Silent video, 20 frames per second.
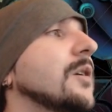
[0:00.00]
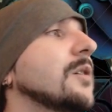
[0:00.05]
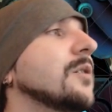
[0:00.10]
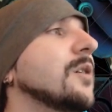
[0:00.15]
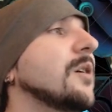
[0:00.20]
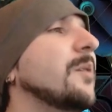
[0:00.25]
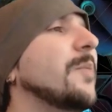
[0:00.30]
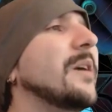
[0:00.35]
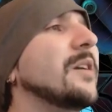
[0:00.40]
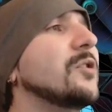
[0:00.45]

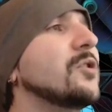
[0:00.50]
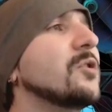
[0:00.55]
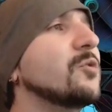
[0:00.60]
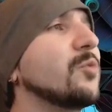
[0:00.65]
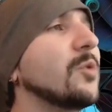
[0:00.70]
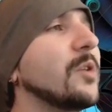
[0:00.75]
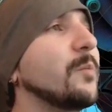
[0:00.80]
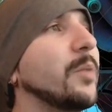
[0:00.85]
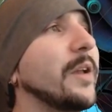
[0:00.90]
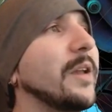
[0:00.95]
Maya's just
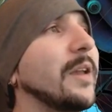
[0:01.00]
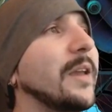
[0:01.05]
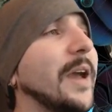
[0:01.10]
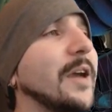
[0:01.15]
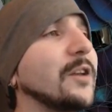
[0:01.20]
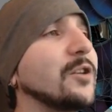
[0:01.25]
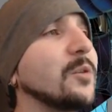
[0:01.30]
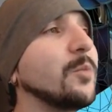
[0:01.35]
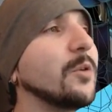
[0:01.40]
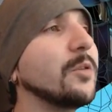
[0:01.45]
really playing
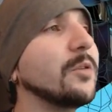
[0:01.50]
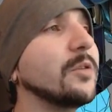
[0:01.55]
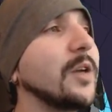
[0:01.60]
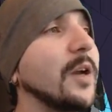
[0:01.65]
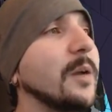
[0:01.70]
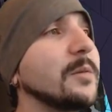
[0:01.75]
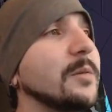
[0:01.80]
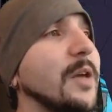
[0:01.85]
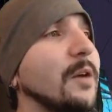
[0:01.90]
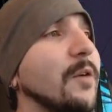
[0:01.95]
catch up all the
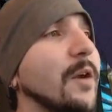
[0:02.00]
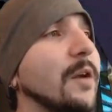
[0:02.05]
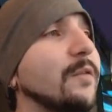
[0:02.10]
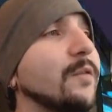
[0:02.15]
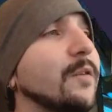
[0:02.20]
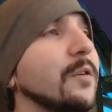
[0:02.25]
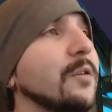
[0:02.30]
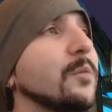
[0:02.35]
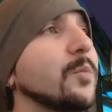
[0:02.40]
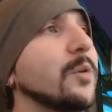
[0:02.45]
time is how I
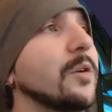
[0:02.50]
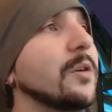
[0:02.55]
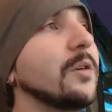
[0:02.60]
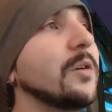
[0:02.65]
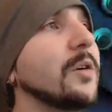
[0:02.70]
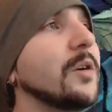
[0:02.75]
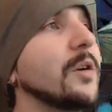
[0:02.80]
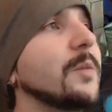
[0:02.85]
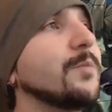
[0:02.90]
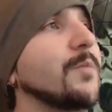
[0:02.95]
feel, but
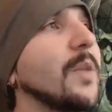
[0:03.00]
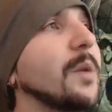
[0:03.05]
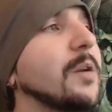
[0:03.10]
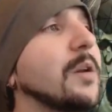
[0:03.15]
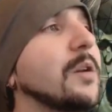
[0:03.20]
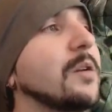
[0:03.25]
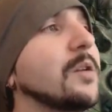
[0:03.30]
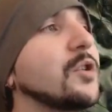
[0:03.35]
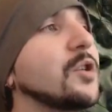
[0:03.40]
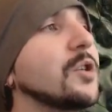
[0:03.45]
I mean,
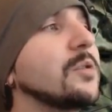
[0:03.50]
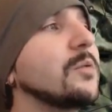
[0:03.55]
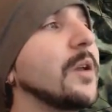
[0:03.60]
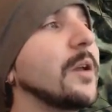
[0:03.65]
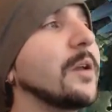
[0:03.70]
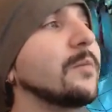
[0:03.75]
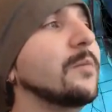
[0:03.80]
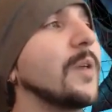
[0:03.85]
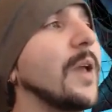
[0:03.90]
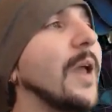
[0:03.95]
it's just
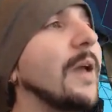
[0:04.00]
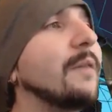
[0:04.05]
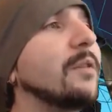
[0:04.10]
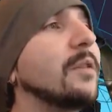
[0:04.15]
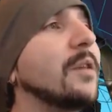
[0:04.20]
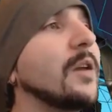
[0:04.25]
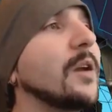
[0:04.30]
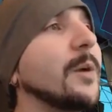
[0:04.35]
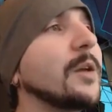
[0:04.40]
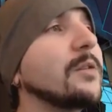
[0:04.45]
like
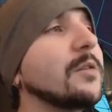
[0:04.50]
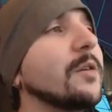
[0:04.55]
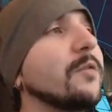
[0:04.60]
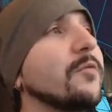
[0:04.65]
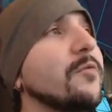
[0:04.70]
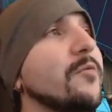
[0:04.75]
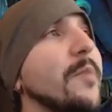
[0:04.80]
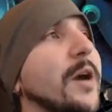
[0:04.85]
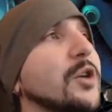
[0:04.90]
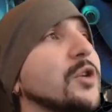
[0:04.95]
everything about
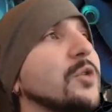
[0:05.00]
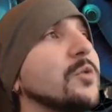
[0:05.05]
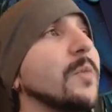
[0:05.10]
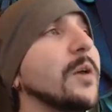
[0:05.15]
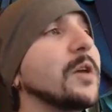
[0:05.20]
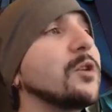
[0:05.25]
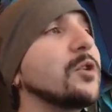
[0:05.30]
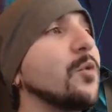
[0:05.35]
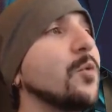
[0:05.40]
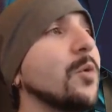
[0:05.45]
Softimage
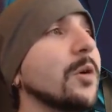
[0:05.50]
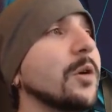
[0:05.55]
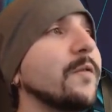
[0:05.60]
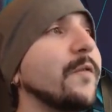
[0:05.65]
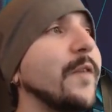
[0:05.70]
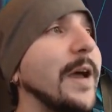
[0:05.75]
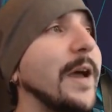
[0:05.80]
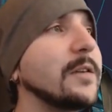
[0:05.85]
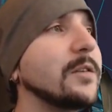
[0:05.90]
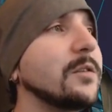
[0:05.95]
makes you work
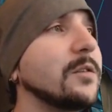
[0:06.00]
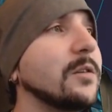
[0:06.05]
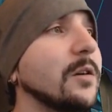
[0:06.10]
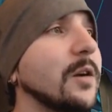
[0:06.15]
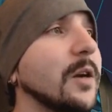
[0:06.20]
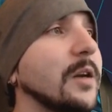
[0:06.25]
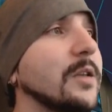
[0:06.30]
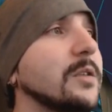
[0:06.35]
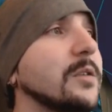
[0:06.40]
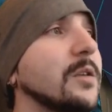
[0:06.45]
faster,
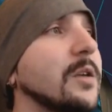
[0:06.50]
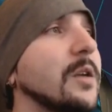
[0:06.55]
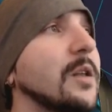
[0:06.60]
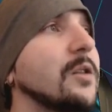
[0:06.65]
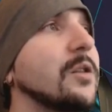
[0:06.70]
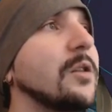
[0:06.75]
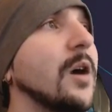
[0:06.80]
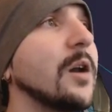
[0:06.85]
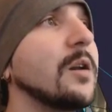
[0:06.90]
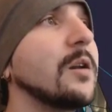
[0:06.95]
and
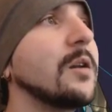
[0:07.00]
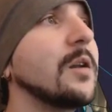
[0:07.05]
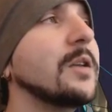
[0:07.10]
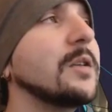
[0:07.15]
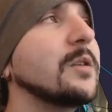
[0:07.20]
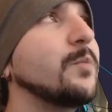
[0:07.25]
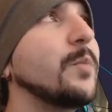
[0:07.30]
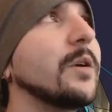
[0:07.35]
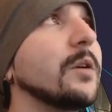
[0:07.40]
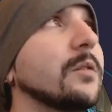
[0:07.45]

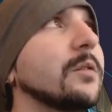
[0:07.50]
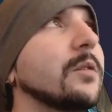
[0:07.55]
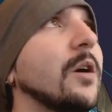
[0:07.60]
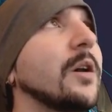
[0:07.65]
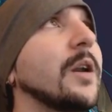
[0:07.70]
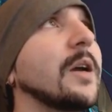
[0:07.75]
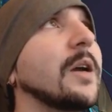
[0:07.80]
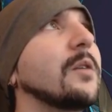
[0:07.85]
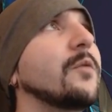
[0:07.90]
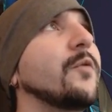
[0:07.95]
it's built
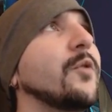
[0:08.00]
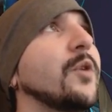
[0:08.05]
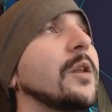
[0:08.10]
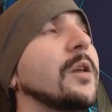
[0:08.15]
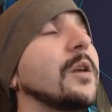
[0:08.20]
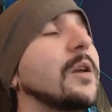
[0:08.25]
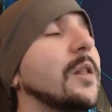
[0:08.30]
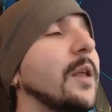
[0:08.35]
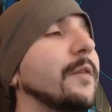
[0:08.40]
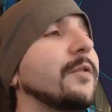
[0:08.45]
on a
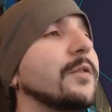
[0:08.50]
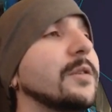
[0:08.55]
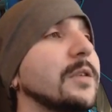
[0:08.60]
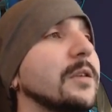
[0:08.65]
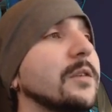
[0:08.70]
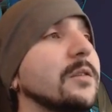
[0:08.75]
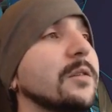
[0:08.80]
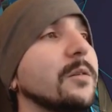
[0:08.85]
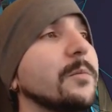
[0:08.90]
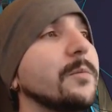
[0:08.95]
really clever
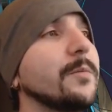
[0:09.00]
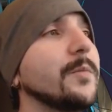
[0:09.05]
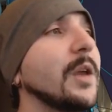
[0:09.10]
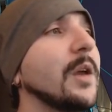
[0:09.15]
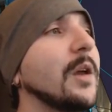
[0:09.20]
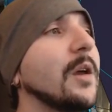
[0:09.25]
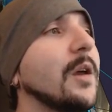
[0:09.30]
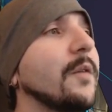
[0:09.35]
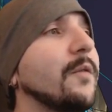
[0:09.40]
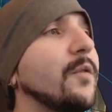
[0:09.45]
system.
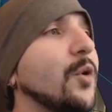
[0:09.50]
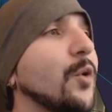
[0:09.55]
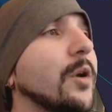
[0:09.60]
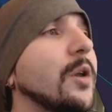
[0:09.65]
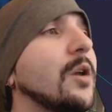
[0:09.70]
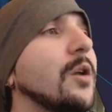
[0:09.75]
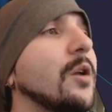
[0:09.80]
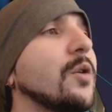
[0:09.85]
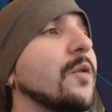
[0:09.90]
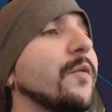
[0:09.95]
If you're
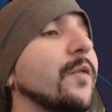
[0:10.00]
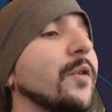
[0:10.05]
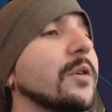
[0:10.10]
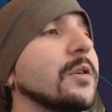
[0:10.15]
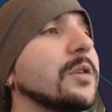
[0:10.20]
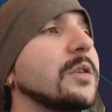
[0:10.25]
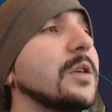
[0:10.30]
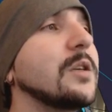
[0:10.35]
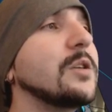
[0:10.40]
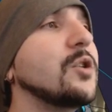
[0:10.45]
working on your
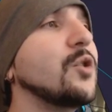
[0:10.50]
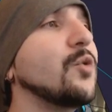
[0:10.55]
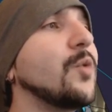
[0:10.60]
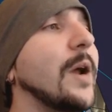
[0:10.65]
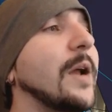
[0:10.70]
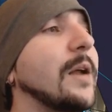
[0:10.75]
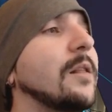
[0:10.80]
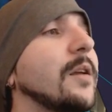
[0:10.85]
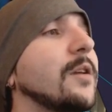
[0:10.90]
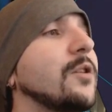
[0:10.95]
vertices, you
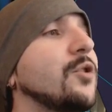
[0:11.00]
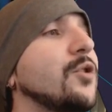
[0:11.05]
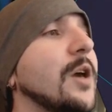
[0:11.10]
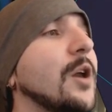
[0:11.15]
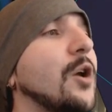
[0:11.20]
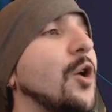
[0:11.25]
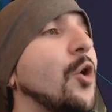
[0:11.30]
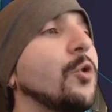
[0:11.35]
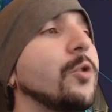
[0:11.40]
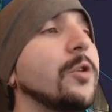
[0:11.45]
right click, you get
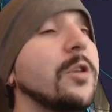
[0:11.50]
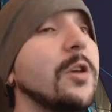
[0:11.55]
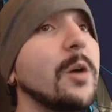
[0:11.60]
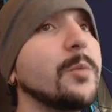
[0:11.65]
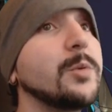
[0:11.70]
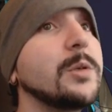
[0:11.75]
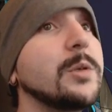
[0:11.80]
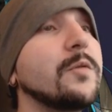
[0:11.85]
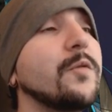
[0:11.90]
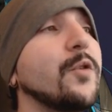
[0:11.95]
only the
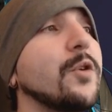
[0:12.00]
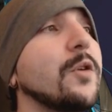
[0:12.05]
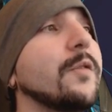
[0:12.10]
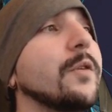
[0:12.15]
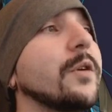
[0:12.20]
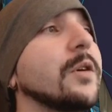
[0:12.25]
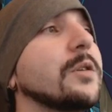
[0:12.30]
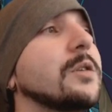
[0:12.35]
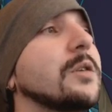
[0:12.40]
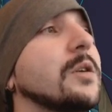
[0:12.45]
options for your
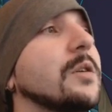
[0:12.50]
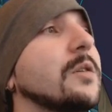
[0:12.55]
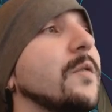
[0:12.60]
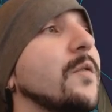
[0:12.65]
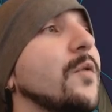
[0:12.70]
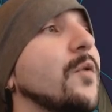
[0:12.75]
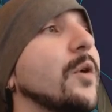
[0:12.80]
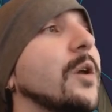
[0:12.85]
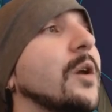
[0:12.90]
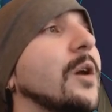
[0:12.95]
vertices. If
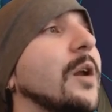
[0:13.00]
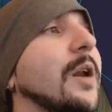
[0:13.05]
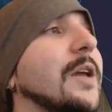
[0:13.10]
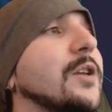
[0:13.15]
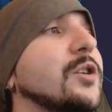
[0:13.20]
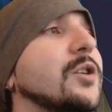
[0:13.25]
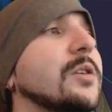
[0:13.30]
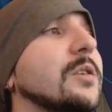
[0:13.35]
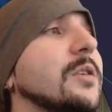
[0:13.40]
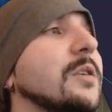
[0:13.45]
you're working on
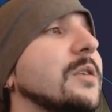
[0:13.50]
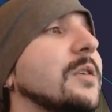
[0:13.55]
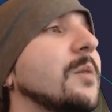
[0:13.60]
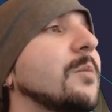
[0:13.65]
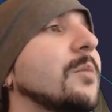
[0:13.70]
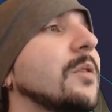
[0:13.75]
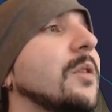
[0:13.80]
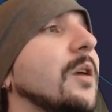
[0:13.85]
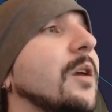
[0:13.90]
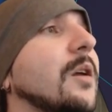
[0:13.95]
edges, it's the same
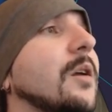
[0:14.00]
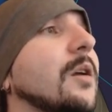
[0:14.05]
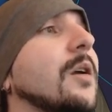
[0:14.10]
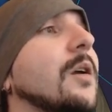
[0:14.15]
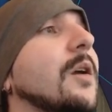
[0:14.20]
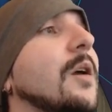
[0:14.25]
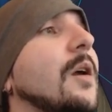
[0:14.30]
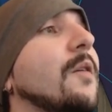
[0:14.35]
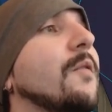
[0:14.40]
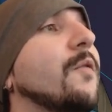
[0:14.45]
thing.
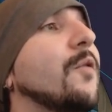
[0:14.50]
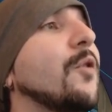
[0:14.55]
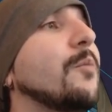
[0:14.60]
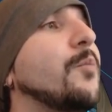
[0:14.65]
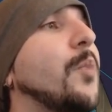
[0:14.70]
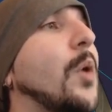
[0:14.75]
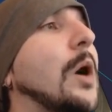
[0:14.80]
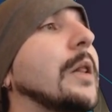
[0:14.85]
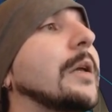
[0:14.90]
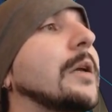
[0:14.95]
Or
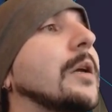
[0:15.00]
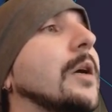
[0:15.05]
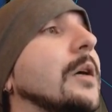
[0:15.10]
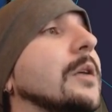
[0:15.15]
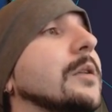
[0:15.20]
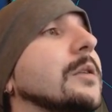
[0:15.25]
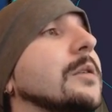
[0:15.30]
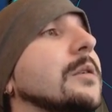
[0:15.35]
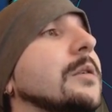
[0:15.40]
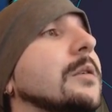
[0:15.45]

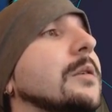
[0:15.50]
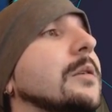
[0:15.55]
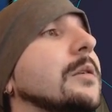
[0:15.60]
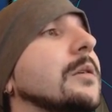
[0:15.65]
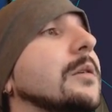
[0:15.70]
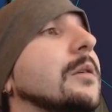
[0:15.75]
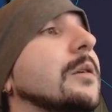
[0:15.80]
polygons.